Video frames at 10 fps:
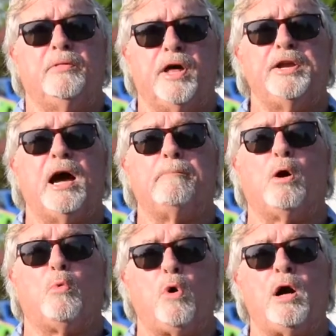The number
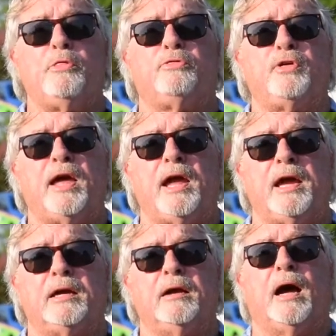one
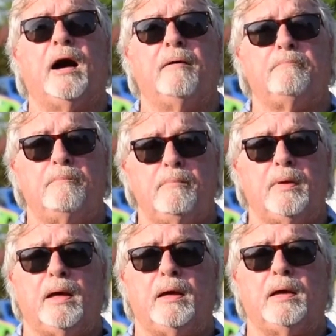thing a
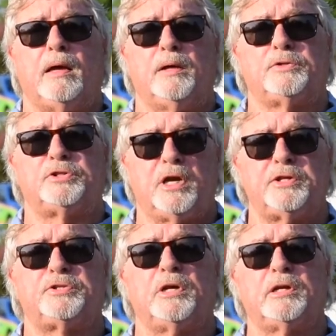
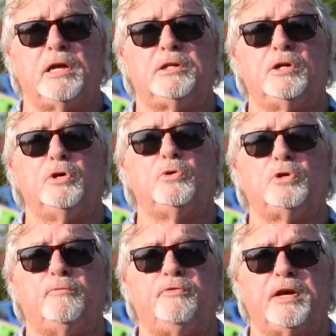citizen can do
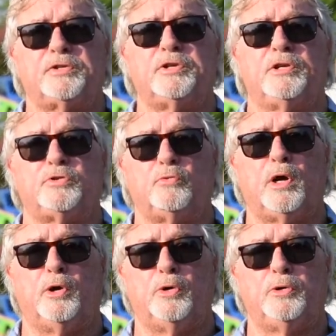to fix this
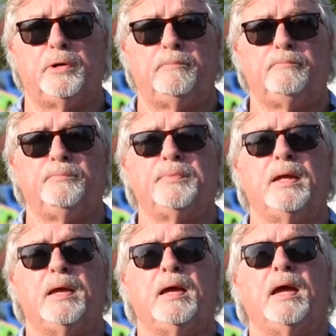road
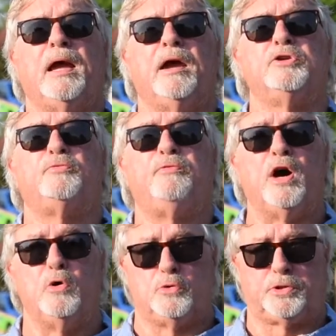is
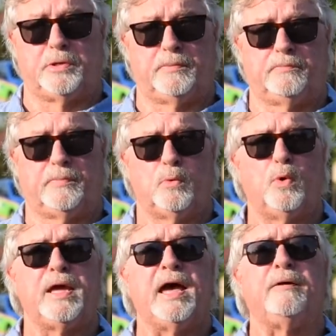vote.
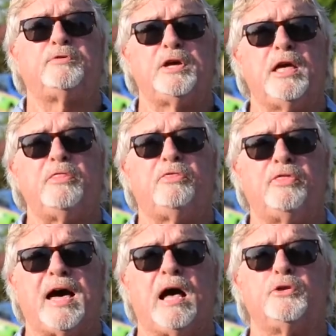We have
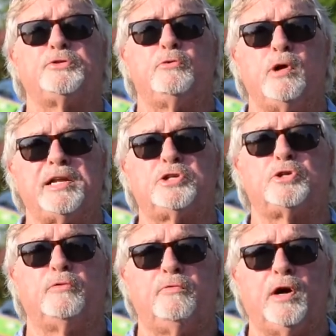10,000
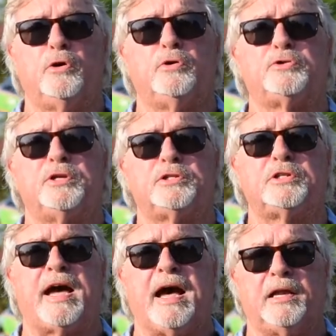registered voters in
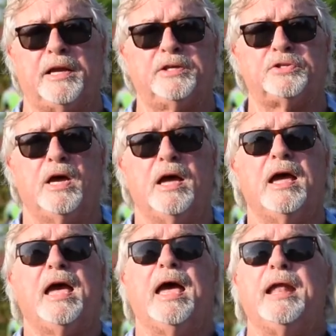Stallings,
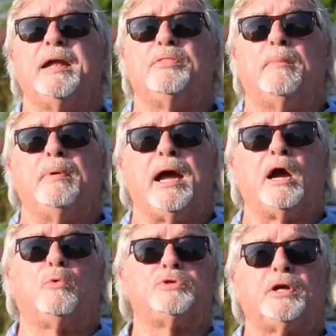and the mayor
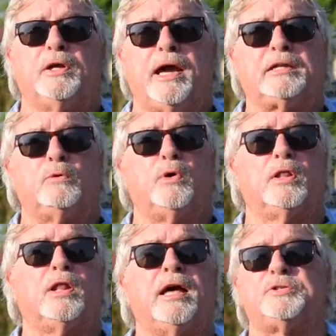was elected with
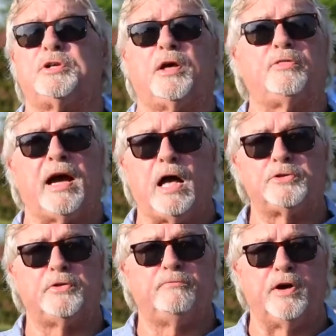less than
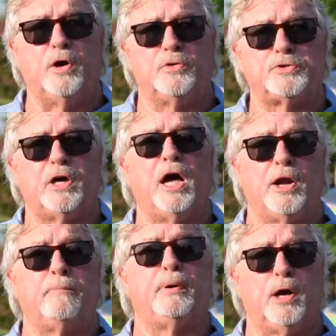1,000 votes
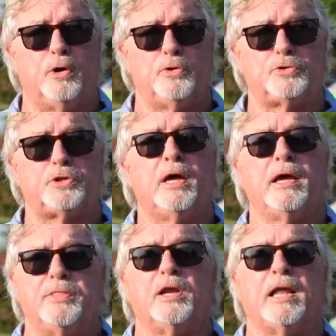unopposed
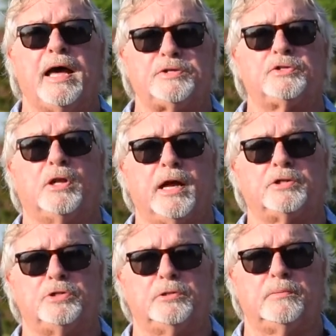in the last
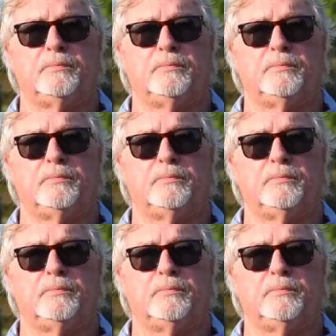election.